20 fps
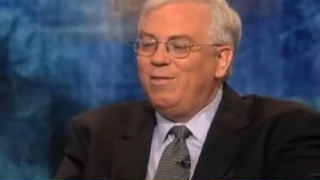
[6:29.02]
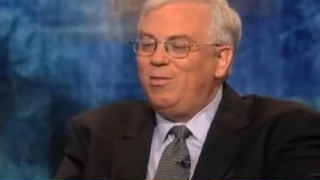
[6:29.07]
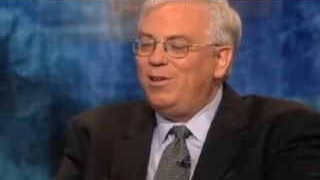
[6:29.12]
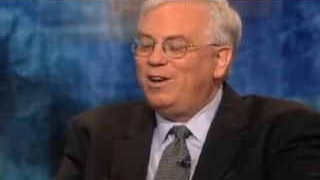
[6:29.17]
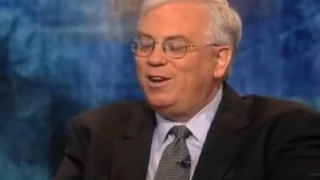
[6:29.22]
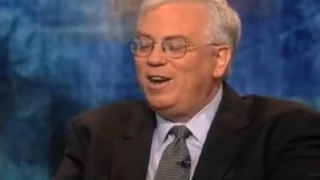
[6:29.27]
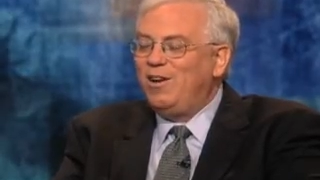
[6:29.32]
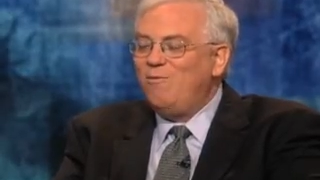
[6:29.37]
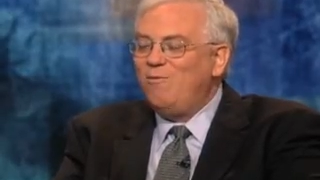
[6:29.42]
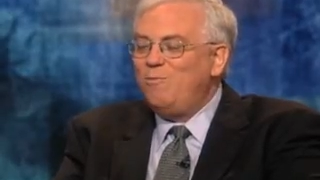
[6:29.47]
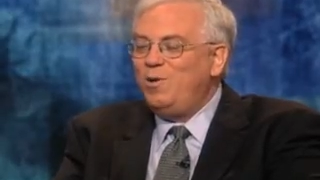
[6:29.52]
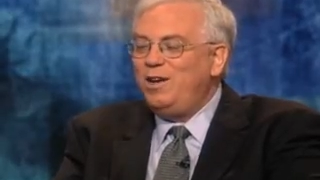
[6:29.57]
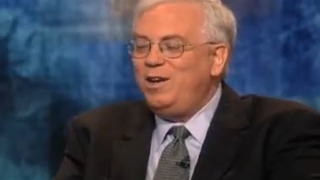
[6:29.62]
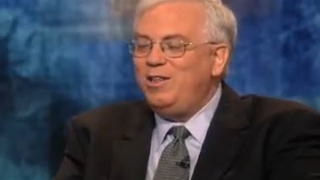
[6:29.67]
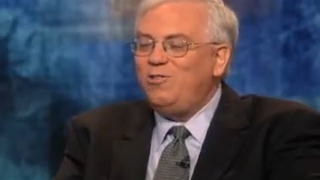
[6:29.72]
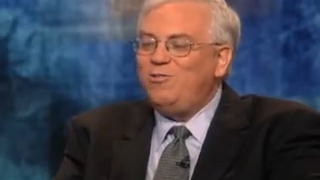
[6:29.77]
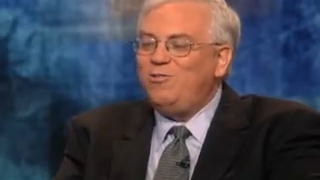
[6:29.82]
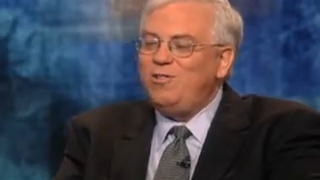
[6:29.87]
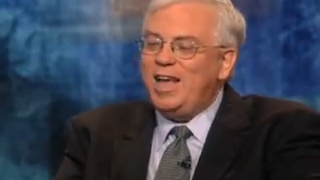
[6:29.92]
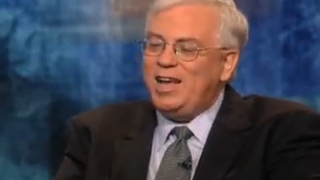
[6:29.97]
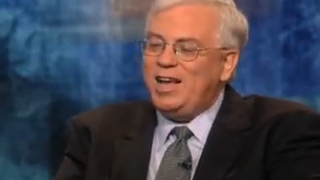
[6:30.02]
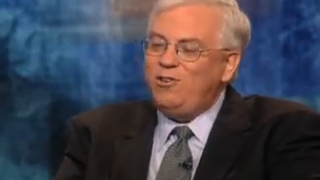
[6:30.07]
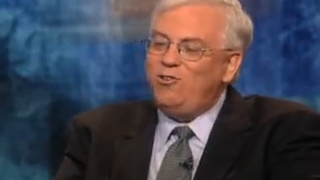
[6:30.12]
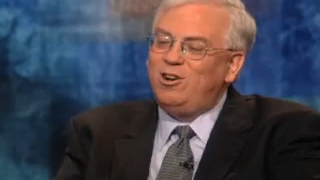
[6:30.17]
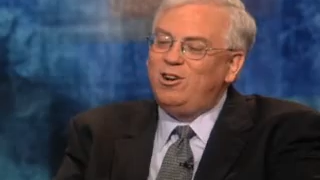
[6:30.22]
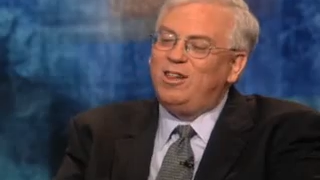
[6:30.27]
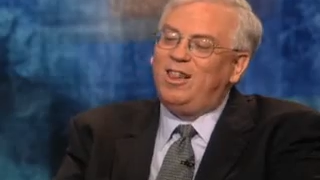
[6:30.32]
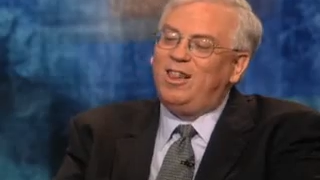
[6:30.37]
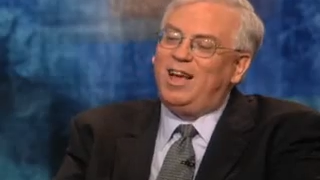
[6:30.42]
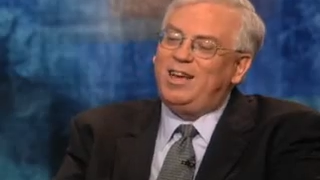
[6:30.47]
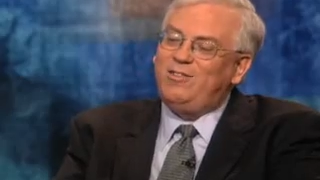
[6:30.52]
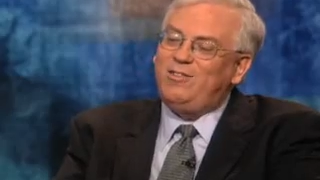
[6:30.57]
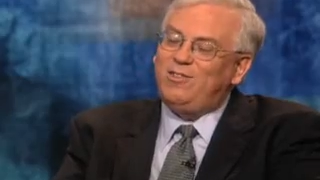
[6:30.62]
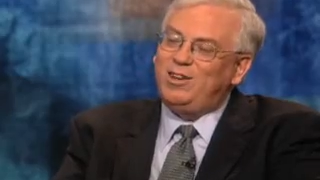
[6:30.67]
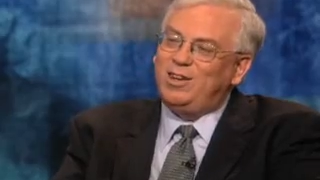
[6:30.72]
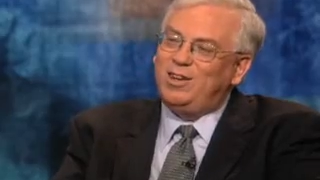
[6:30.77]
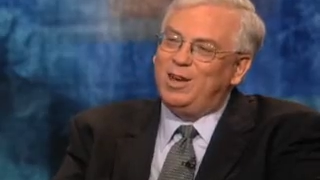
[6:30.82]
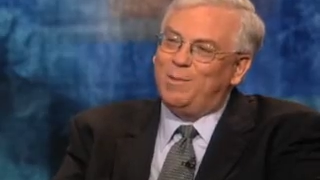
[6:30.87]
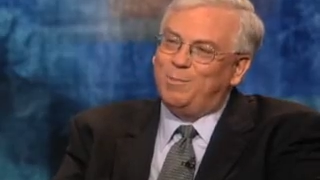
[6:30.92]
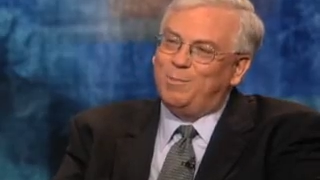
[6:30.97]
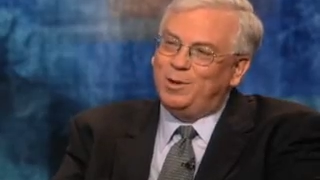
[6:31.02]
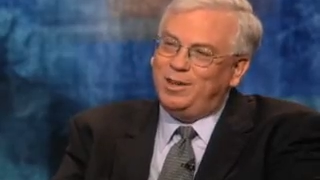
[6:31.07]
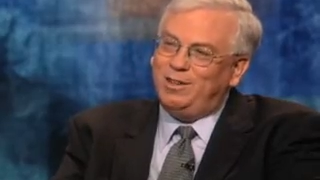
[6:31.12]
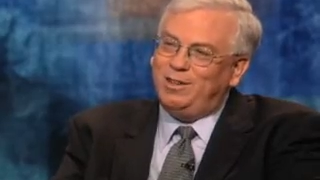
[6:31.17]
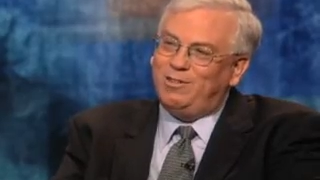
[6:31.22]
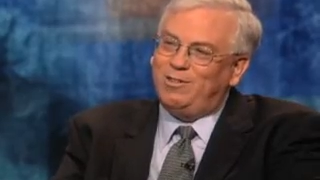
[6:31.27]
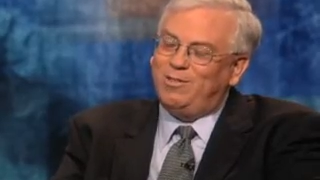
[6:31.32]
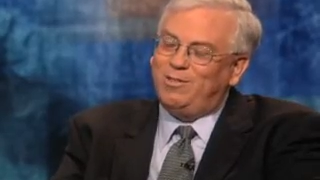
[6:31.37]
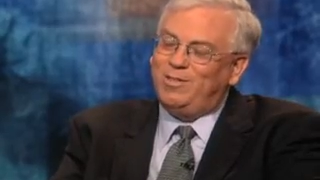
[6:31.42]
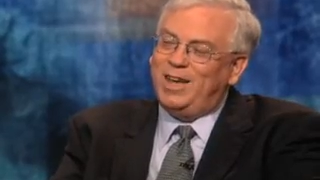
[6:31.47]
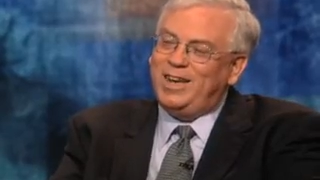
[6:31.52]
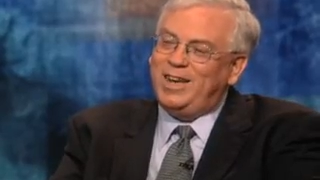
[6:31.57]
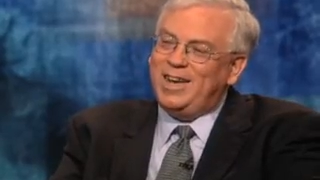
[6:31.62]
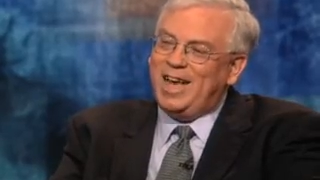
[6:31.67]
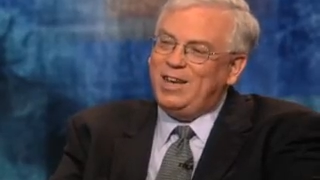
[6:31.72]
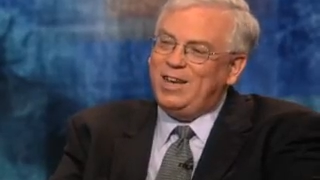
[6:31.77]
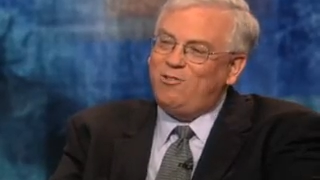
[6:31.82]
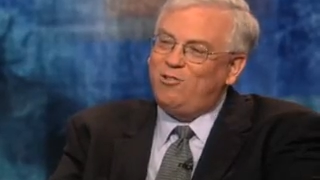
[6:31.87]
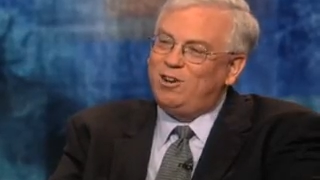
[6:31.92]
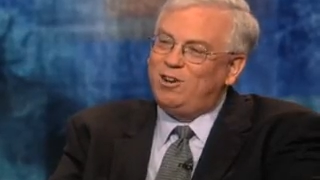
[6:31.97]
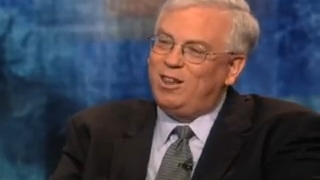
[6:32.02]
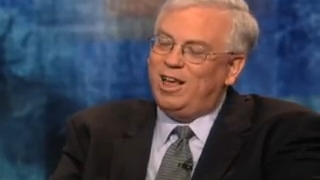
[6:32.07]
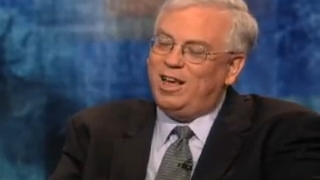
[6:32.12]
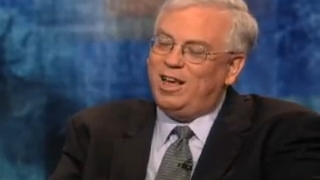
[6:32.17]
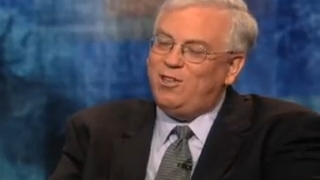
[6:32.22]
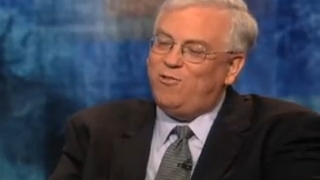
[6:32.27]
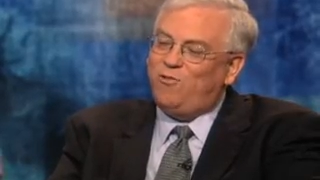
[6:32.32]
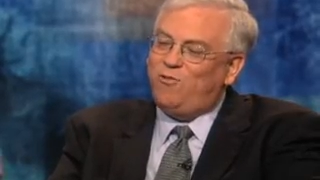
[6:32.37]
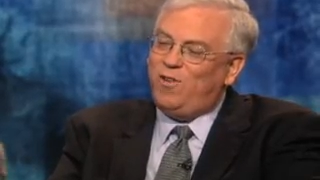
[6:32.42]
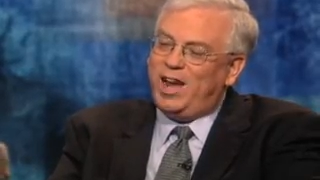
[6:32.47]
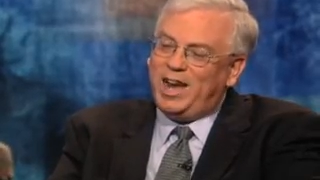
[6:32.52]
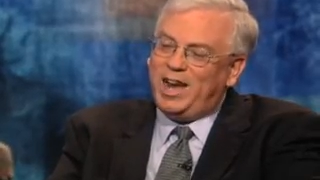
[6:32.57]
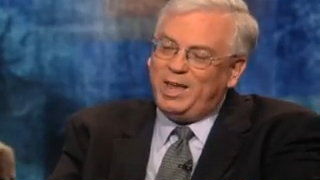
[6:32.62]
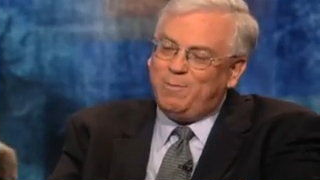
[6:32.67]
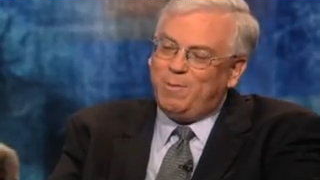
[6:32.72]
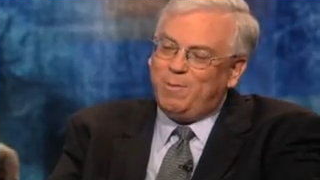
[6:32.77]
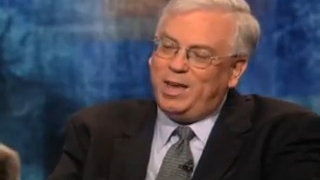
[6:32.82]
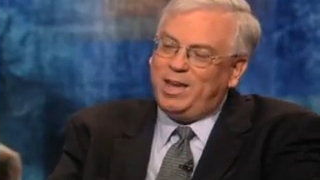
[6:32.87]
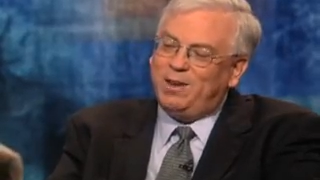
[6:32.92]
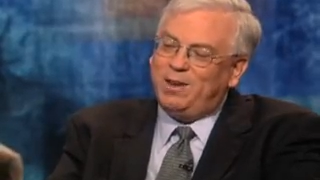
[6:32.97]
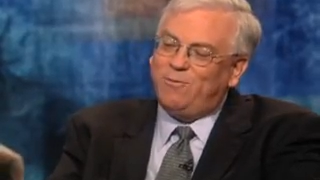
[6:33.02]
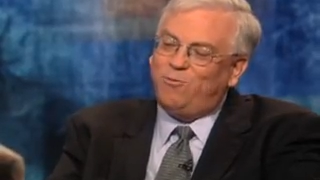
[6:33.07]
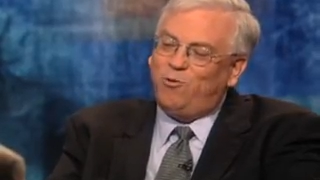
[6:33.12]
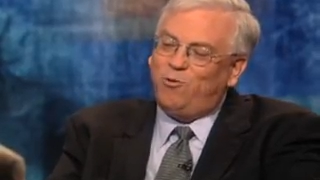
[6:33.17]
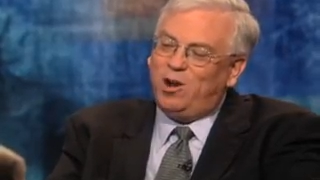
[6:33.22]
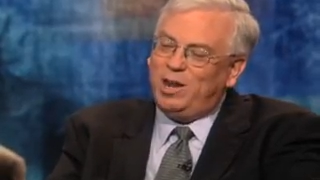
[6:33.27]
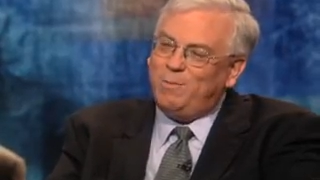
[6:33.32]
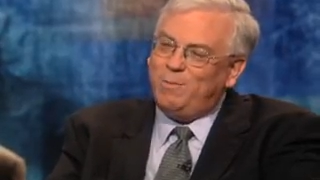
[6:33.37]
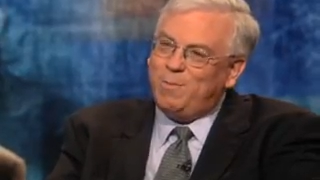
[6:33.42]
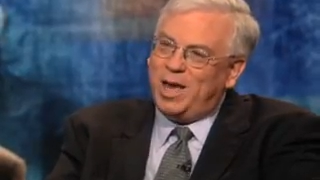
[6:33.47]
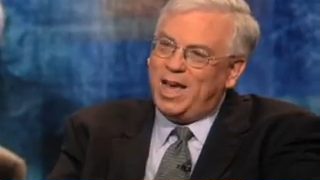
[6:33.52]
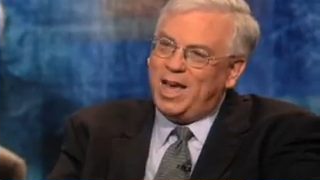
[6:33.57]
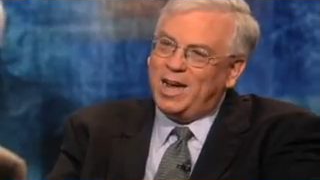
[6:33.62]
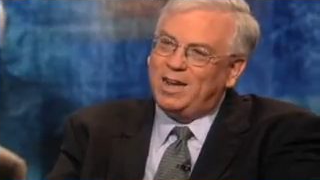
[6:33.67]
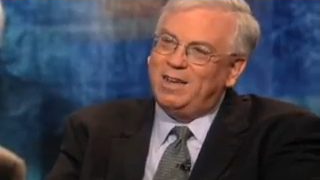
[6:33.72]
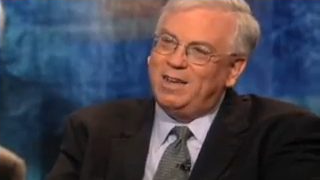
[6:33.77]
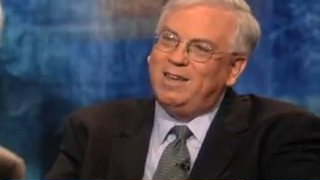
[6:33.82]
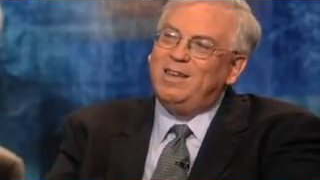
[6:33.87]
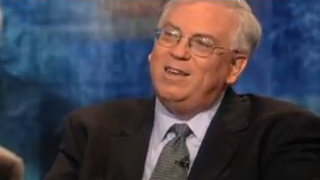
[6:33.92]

The government is nationalizing companies. They nationalized Fannie Mae and Freddie Mac,